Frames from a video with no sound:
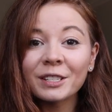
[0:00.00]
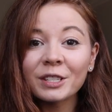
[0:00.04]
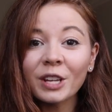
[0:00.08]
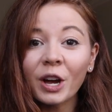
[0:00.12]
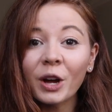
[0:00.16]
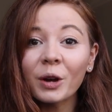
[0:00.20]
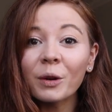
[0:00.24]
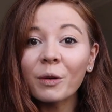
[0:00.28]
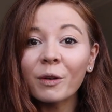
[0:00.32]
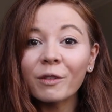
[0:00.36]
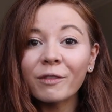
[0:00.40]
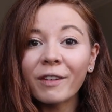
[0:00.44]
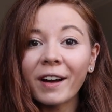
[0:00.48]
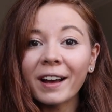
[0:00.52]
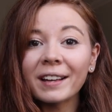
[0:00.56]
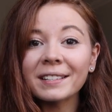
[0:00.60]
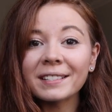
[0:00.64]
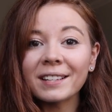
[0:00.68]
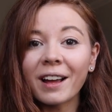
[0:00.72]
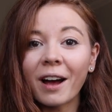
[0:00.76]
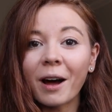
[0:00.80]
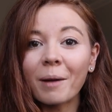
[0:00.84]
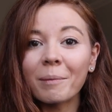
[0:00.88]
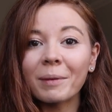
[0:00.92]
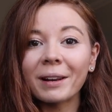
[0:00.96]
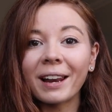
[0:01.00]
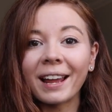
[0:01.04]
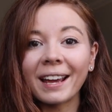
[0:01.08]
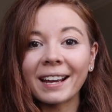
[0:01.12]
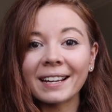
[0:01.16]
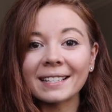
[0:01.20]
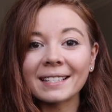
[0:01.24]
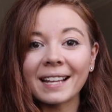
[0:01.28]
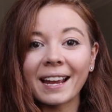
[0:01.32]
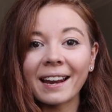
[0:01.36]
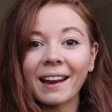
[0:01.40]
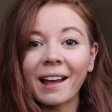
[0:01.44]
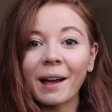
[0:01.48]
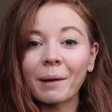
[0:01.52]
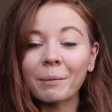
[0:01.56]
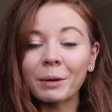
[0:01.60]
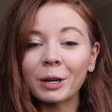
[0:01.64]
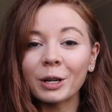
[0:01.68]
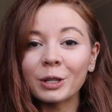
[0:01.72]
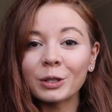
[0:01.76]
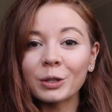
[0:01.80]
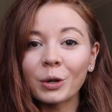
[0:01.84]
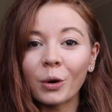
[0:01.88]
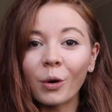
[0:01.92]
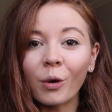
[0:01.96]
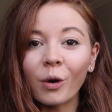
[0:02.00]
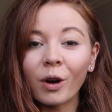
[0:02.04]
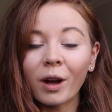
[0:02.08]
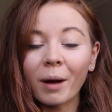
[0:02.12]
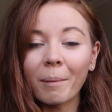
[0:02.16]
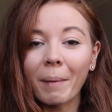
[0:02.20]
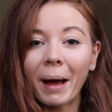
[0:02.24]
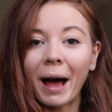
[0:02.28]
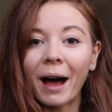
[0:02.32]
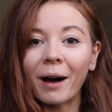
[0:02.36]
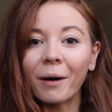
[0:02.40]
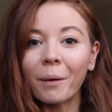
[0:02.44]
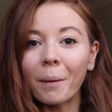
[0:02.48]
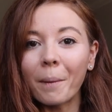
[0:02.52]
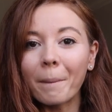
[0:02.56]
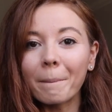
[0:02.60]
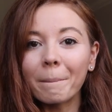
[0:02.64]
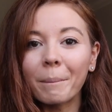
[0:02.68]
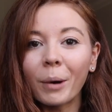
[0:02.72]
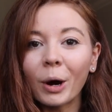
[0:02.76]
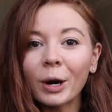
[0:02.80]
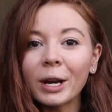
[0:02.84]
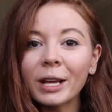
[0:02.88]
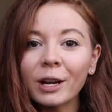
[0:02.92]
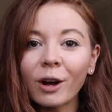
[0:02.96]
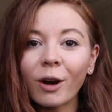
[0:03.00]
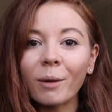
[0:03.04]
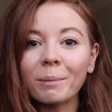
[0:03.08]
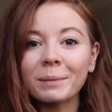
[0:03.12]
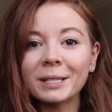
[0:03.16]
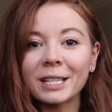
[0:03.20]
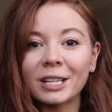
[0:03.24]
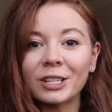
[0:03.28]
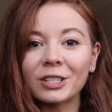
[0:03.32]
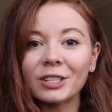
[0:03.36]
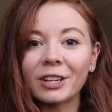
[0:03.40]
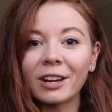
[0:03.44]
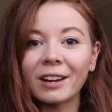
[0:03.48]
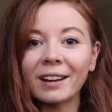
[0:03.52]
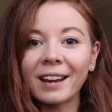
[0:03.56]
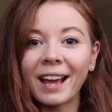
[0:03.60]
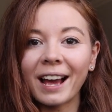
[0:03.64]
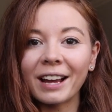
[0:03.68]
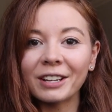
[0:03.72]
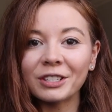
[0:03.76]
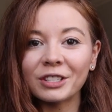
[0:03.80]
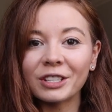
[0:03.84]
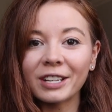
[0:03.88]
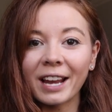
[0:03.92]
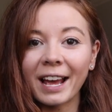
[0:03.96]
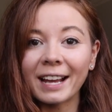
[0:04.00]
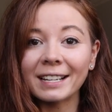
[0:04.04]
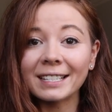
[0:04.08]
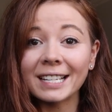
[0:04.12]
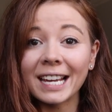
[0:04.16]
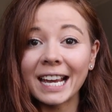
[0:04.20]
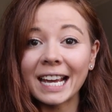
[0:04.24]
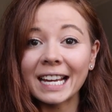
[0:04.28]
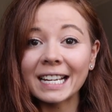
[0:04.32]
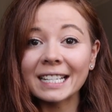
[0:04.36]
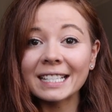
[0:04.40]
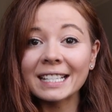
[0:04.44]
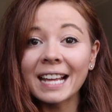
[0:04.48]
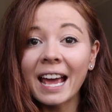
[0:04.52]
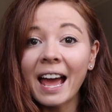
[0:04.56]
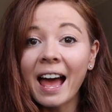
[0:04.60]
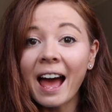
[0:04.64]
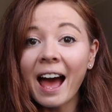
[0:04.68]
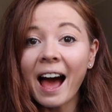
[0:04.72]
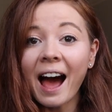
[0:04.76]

So first up, like I said, I'm going to talk about body composition and genetics.